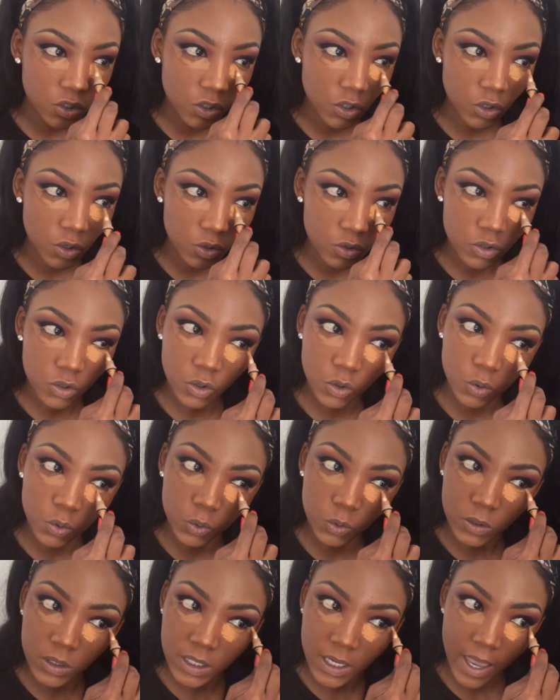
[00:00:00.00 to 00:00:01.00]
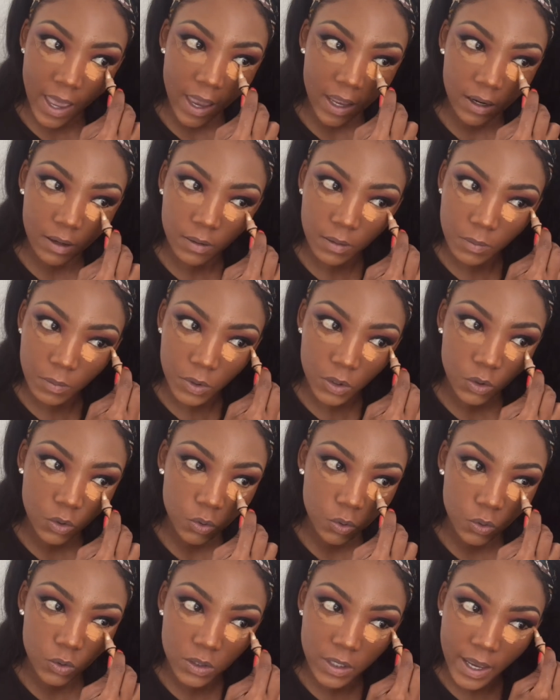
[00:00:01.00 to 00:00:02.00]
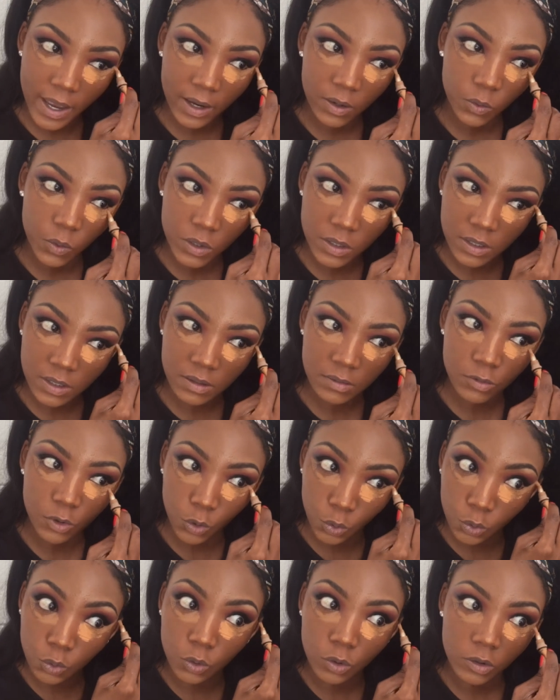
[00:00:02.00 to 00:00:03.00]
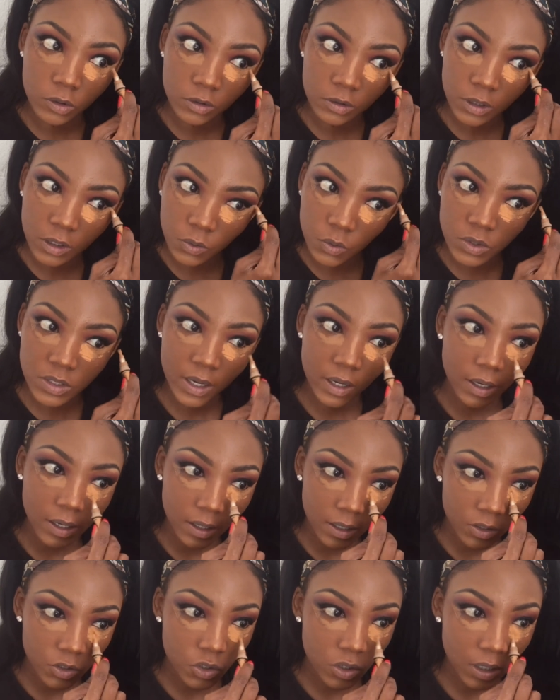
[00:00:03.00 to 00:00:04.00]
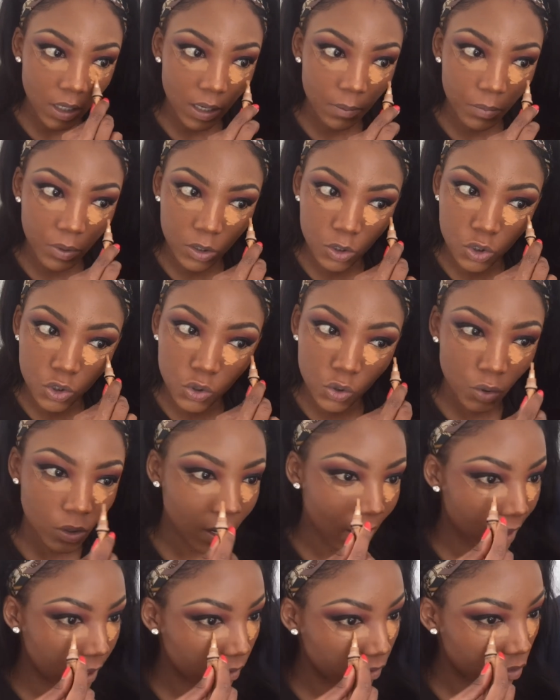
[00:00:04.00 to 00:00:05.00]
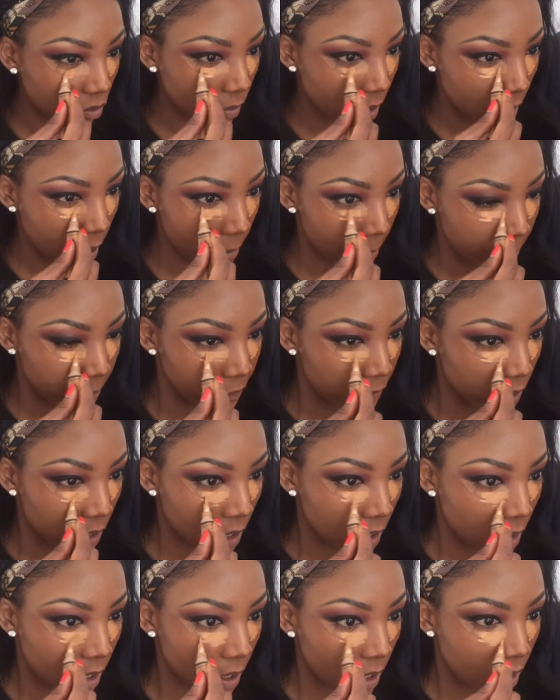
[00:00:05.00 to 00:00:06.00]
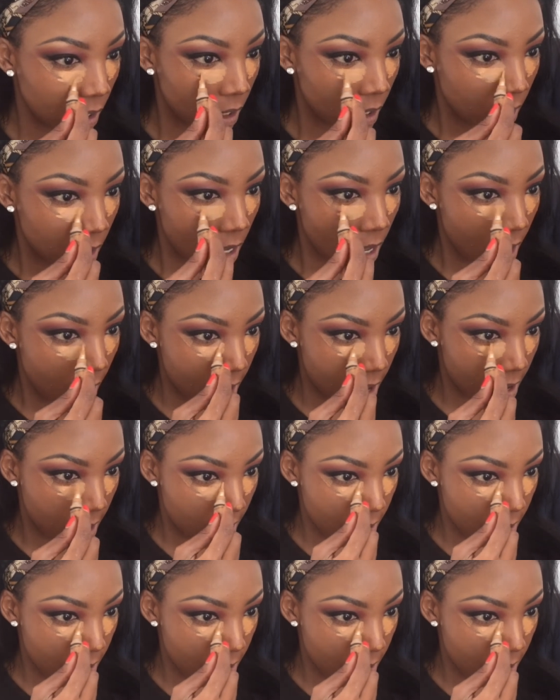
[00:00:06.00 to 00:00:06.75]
to use Cool Tan, but Cool Tan was cool. It was like literally a bit too light for me. So